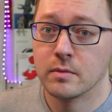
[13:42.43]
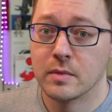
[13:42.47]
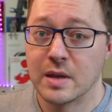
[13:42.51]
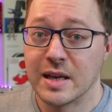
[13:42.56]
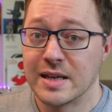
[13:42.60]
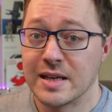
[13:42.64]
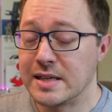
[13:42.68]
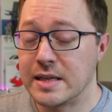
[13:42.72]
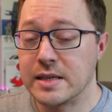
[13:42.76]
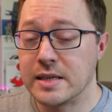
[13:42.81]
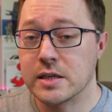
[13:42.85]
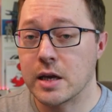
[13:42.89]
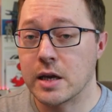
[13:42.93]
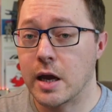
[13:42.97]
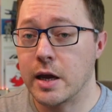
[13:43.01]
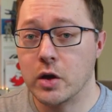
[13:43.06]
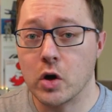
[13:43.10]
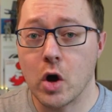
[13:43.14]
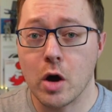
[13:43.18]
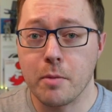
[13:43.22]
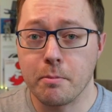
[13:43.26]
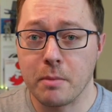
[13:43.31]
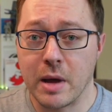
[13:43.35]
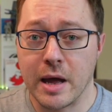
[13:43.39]
Since I
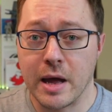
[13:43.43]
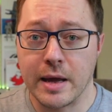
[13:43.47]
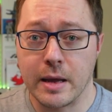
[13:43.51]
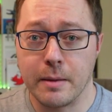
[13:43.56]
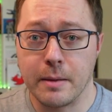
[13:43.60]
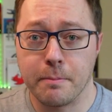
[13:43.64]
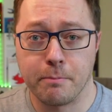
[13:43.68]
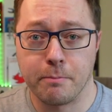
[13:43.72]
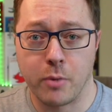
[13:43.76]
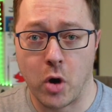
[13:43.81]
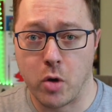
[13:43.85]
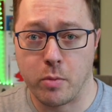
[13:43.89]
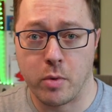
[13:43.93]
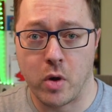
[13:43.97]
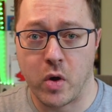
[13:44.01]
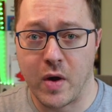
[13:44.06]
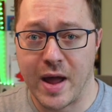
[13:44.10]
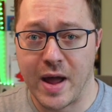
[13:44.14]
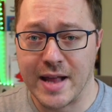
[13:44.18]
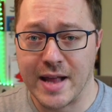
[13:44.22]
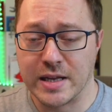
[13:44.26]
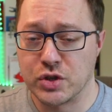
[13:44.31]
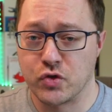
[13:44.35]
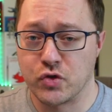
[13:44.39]
got my BOBO
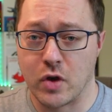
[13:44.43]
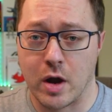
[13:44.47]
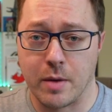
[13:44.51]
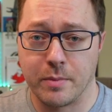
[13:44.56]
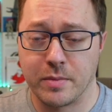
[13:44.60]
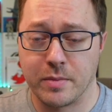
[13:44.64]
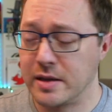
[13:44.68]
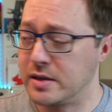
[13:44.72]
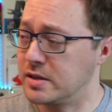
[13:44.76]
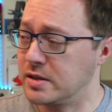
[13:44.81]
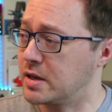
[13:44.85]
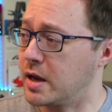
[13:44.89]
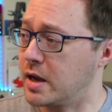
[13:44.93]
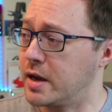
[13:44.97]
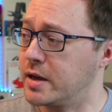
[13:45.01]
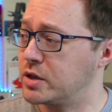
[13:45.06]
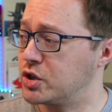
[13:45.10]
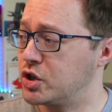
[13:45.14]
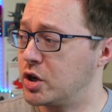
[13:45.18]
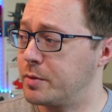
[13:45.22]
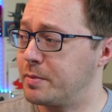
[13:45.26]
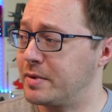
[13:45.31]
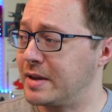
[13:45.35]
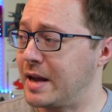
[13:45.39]
head strap, they started
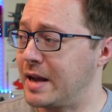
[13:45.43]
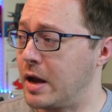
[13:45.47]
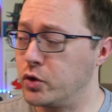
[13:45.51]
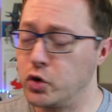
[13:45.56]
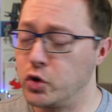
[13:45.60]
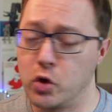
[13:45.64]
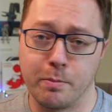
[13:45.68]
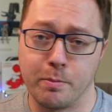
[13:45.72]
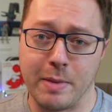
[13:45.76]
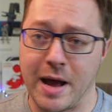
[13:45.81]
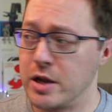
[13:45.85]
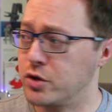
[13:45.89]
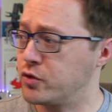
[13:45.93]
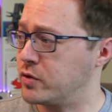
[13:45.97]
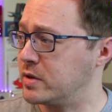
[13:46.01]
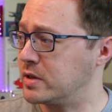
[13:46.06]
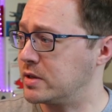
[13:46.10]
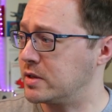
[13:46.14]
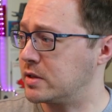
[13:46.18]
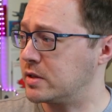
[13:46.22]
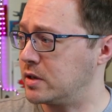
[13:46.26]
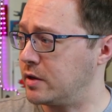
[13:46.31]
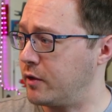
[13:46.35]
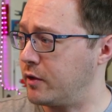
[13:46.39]
shipping out new
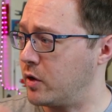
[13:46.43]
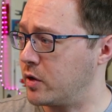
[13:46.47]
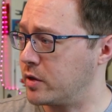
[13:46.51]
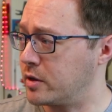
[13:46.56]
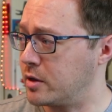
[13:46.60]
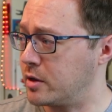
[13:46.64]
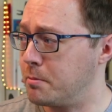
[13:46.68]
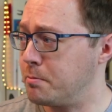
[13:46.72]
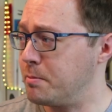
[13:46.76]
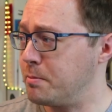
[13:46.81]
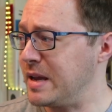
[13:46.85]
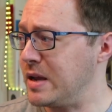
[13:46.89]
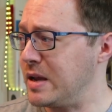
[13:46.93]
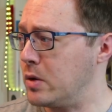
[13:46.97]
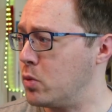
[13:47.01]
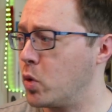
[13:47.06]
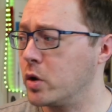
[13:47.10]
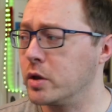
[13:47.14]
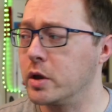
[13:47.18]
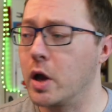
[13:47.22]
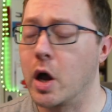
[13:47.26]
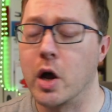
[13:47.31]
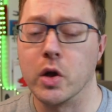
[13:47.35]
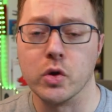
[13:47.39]
batteries. You got the
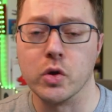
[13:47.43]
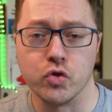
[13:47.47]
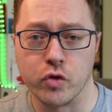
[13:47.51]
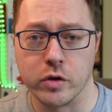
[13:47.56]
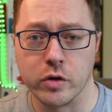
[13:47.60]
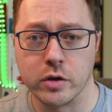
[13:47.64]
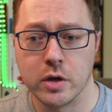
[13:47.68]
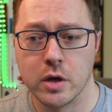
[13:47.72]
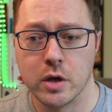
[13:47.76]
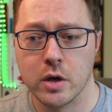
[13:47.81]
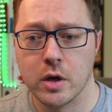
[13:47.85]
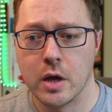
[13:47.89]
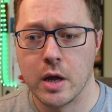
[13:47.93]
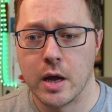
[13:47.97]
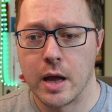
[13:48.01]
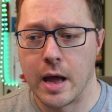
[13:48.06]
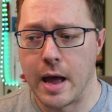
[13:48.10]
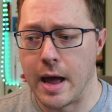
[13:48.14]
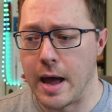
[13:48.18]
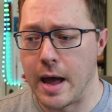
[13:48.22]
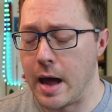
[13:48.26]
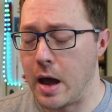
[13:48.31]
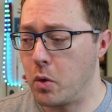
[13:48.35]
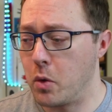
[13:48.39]

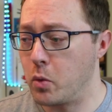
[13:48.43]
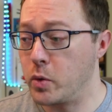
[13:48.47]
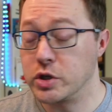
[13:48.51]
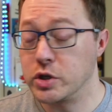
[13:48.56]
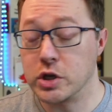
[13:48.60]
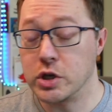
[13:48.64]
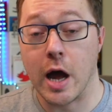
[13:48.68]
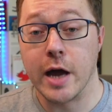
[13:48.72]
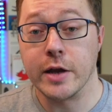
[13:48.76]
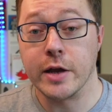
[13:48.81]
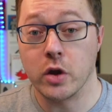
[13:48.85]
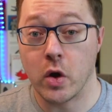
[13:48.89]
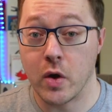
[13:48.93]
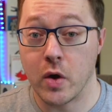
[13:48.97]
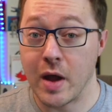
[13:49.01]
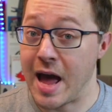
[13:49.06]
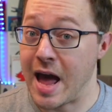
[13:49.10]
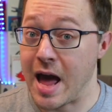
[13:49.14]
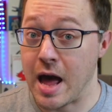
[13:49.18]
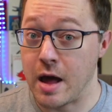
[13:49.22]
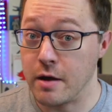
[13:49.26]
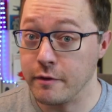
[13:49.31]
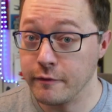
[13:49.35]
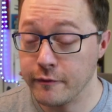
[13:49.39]
B100, which I don't
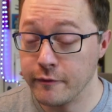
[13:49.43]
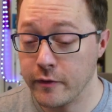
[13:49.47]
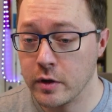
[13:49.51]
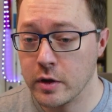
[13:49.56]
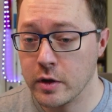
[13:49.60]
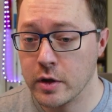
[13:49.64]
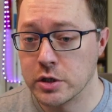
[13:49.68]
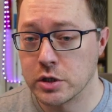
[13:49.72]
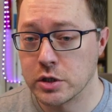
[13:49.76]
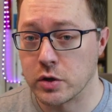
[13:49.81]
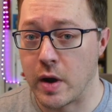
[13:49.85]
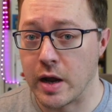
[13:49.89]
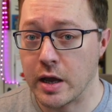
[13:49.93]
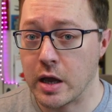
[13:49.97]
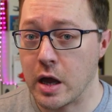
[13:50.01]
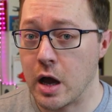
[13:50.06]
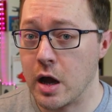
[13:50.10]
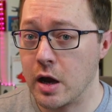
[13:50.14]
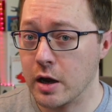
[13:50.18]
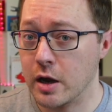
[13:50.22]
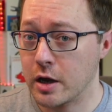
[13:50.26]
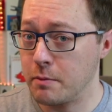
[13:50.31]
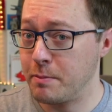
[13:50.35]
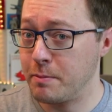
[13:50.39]
have, so I
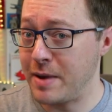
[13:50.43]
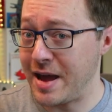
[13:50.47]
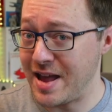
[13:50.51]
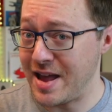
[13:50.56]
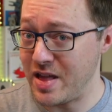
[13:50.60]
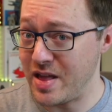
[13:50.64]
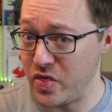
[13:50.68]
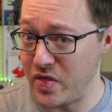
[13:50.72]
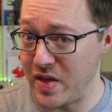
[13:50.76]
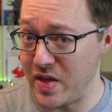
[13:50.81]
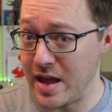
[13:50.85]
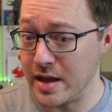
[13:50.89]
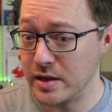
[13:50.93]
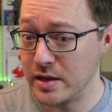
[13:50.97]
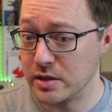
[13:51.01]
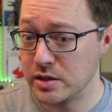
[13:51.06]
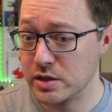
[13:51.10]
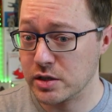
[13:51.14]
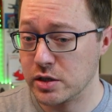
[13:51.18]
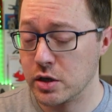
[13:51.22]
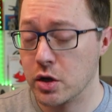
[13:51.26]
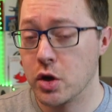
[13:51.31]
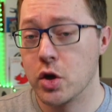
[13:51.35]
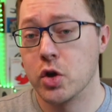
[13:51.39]
can't compare
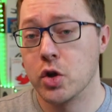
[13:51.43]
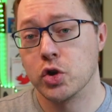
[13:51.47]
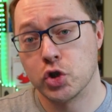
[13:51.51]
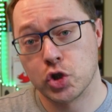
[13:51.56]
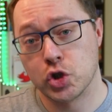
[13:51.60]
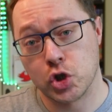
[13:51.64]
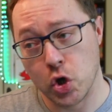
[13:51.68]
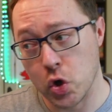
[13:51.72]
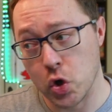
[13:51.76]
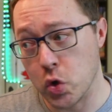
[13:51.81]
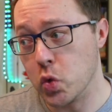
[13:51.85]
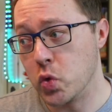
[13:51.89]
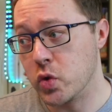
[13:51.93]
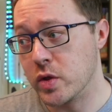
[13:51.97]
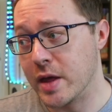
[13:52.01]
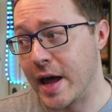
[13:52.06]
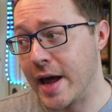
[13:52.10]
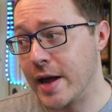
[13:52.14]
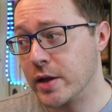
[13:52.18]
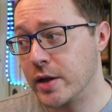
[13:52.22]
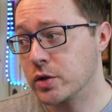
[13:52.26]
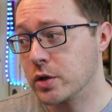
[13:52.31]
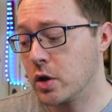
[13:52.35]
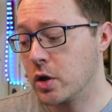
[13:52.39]
this to
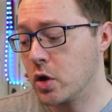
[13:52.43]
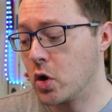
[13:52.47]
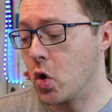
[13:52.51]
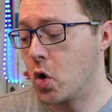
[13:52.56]
that.